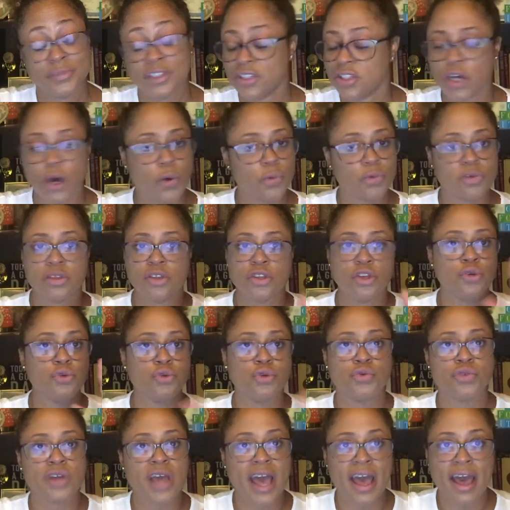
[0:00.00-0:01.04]
So you
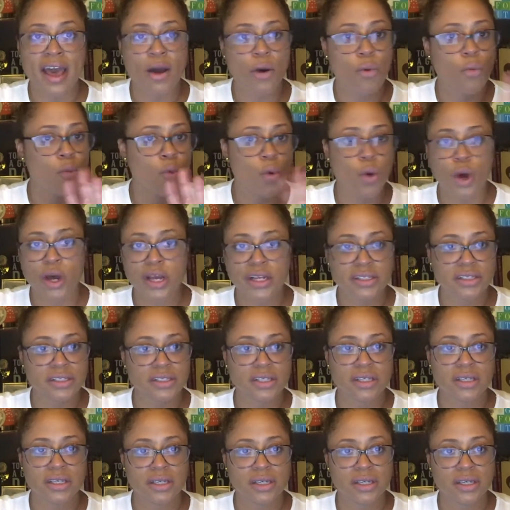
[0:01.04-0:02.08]
do not
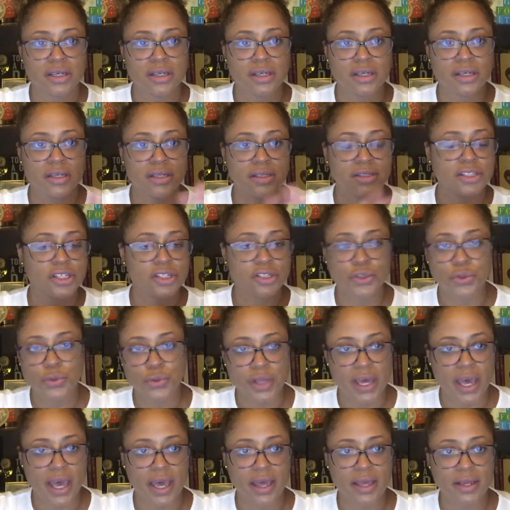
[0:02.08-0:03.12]
want to
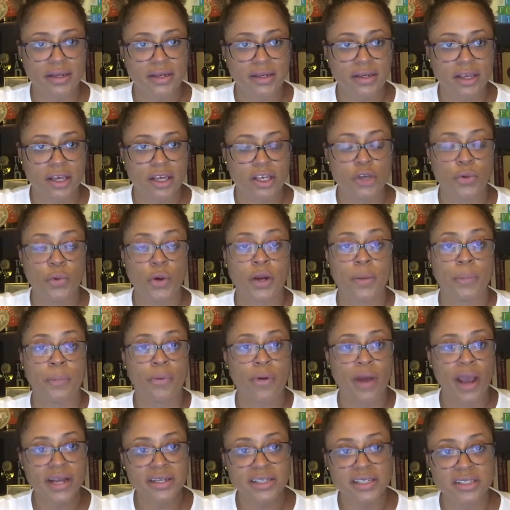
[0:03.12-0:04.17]
do that. You want
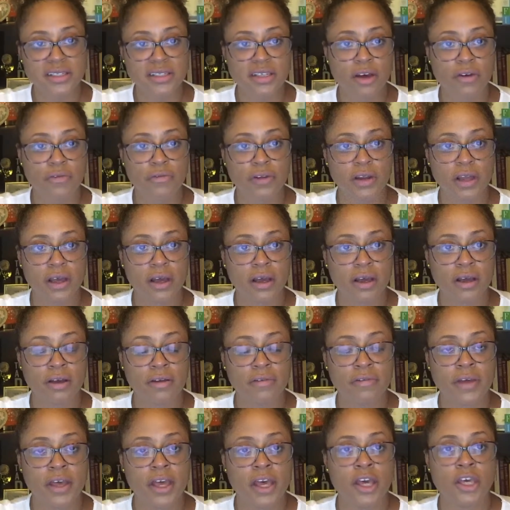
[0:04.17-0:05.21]
to practice
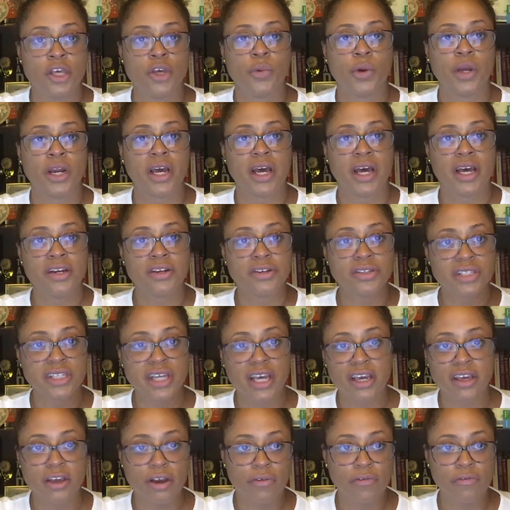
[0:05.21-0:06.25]
self-love. You want to
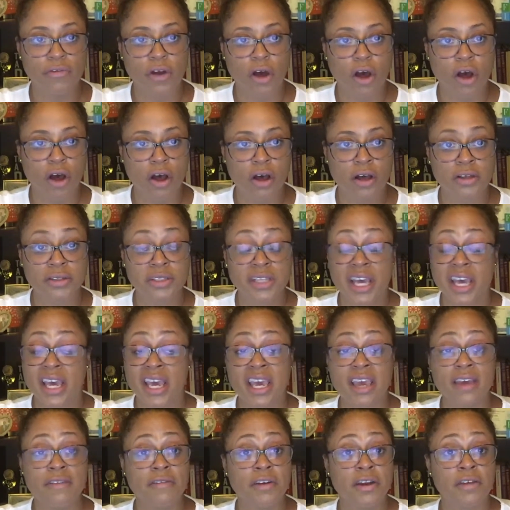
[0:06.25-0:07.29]
understand your flaws.
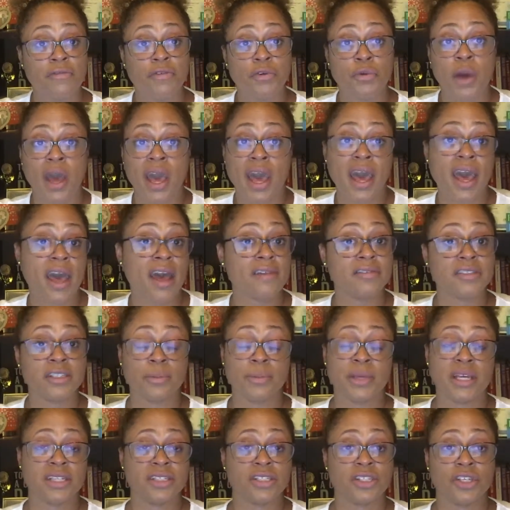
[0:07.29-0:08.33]
Even if you have
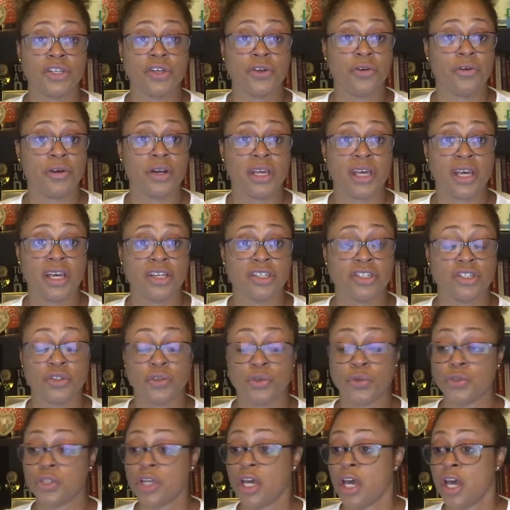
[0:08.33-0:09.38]
some insecurity
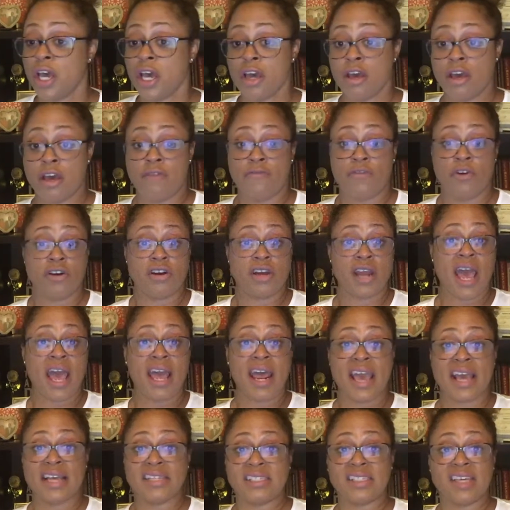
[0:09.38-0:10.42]
issues, if you're
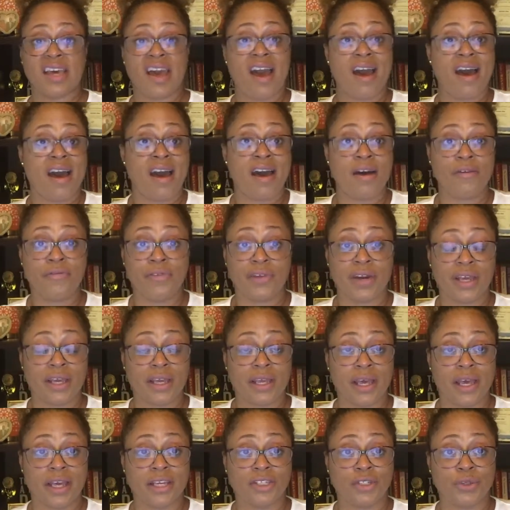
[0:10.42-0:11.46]
not as
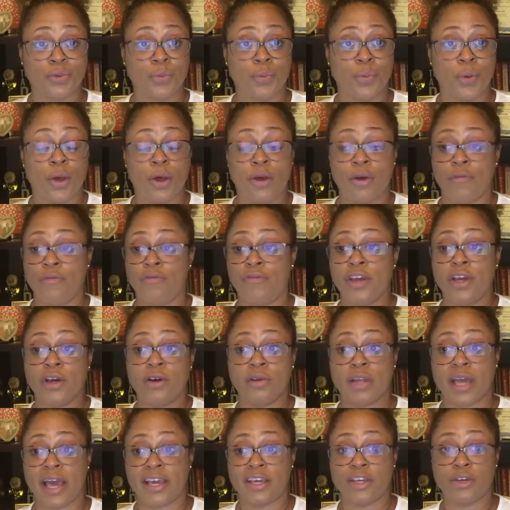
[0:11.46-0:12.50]
confident as you
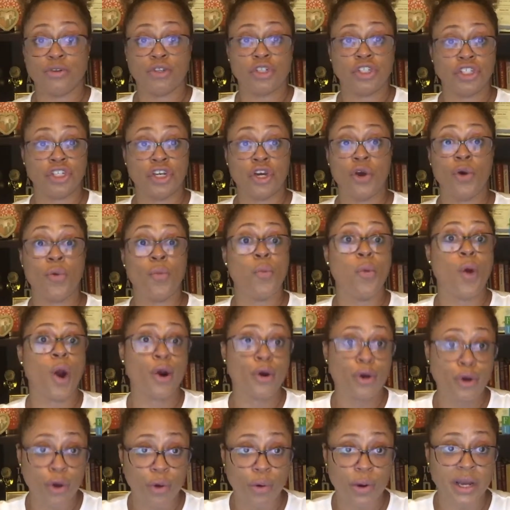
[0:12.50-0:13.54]
feel like you should,
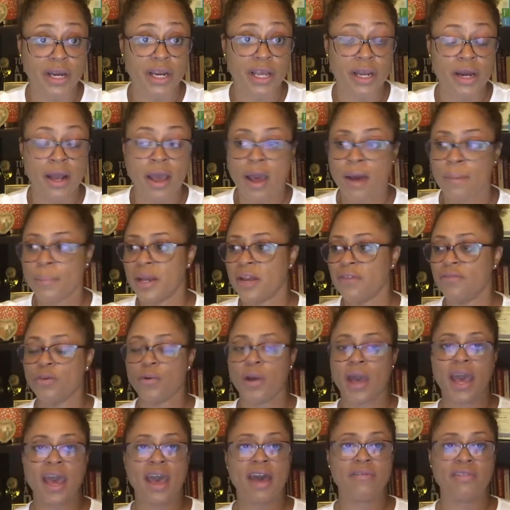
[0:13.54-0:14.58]
work on it. But if
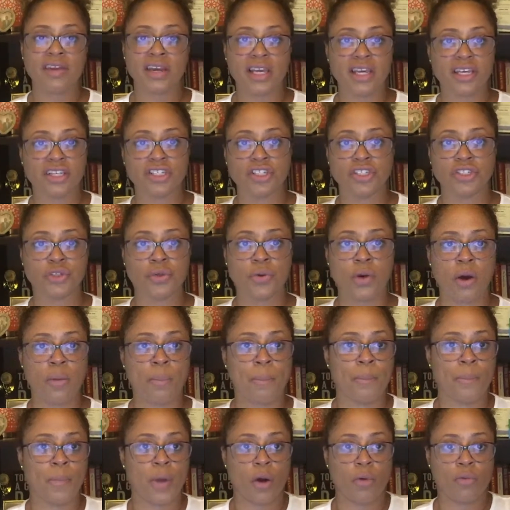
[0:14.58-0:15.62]
you have an issue
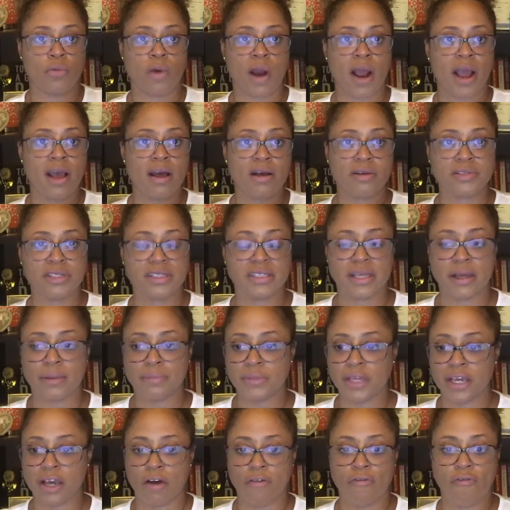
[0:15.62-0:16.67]
around
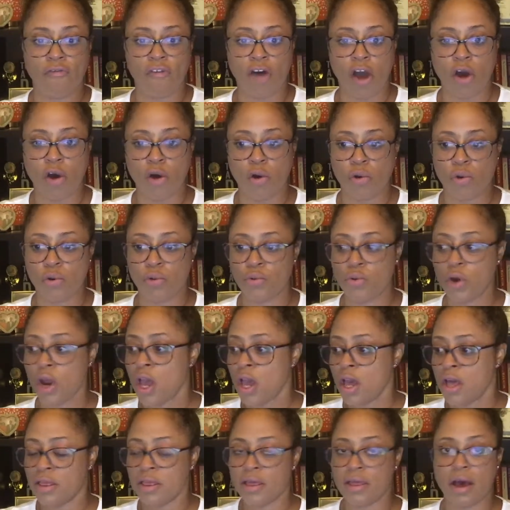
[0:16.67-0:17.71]
something, a phone,
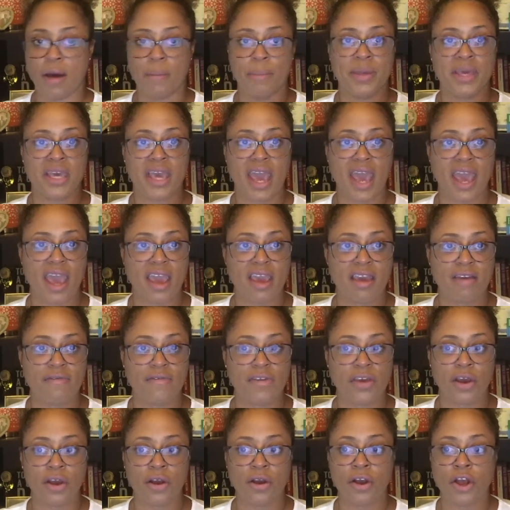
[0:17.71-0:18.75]
a
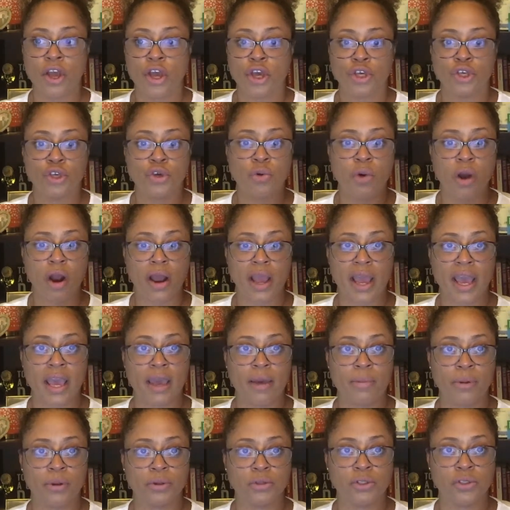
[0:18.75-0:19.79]
behavior, you are
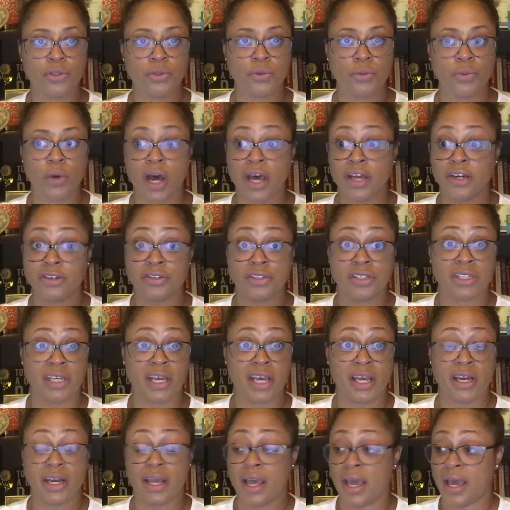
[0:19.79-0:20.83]
able to
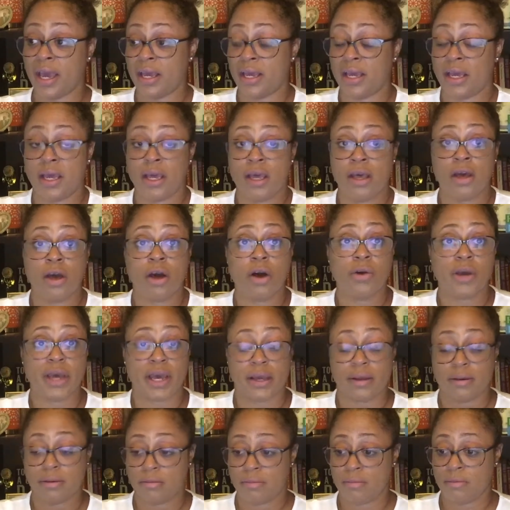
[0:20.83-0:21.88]
understand that, hey, okay,